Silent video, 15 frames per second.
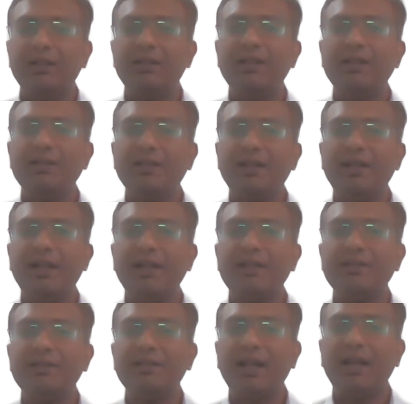This
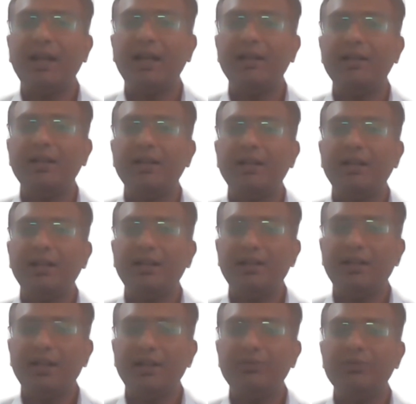creates an
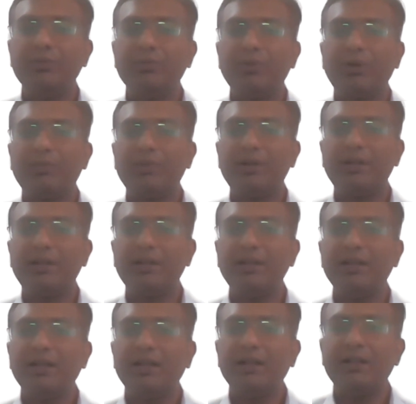intensive
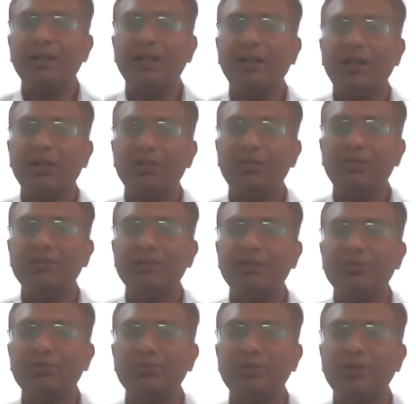property that allows
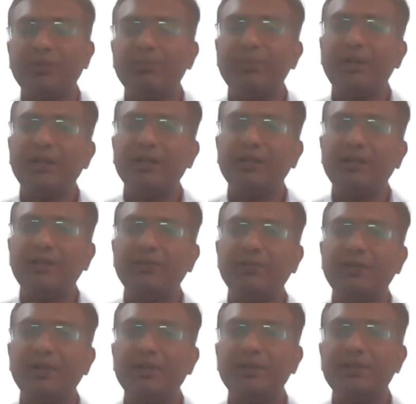us to compare the
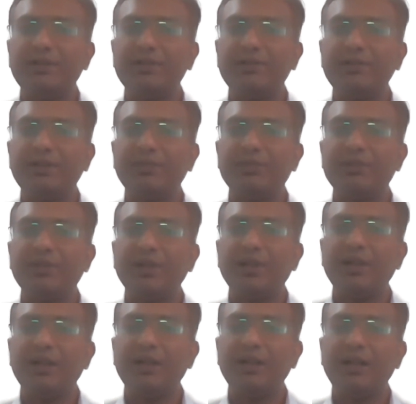different systems
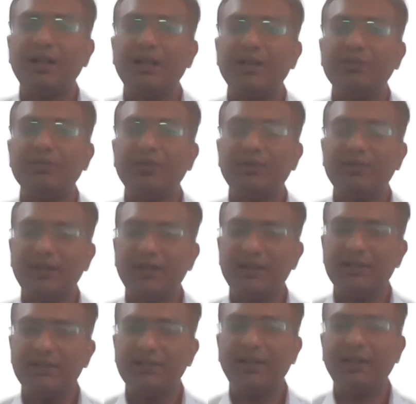regardless of
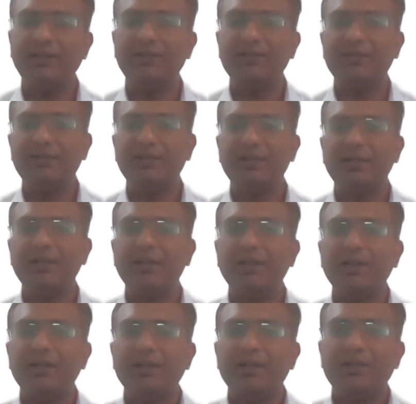their size.
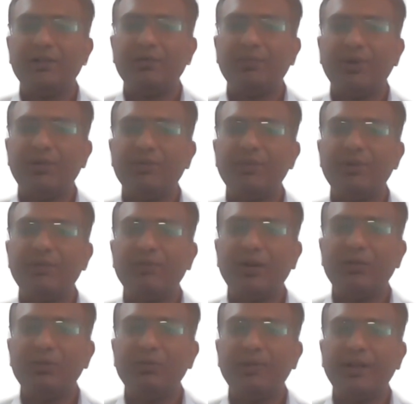The specific
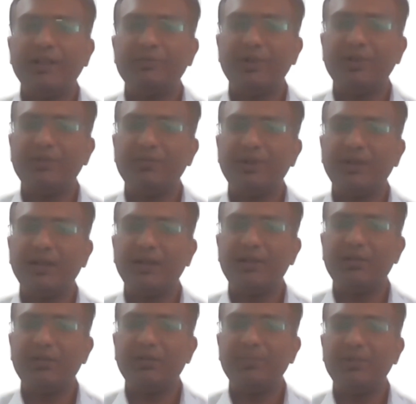volume and specific
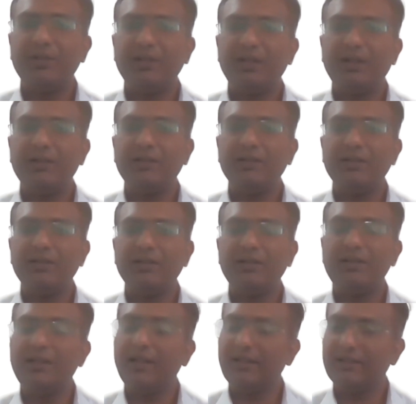entropy are the
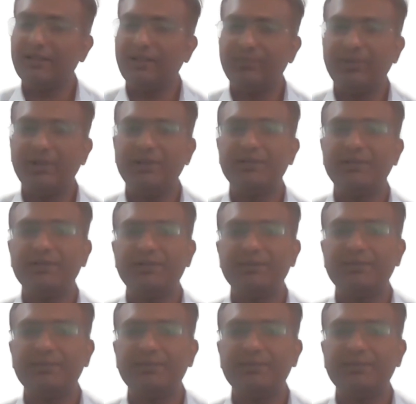key examples.